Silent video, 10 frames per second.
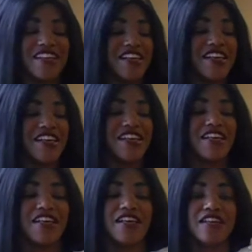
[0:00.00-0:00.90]

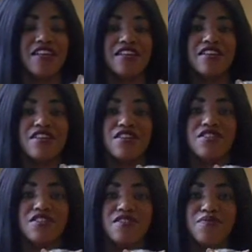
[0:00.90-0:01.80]

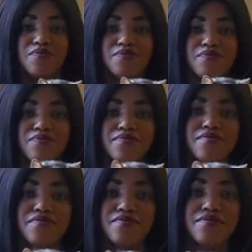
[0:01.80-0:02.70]

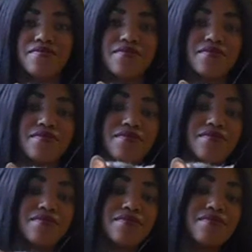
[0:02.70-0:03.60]

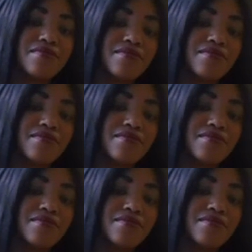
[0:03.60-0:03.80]
(silence)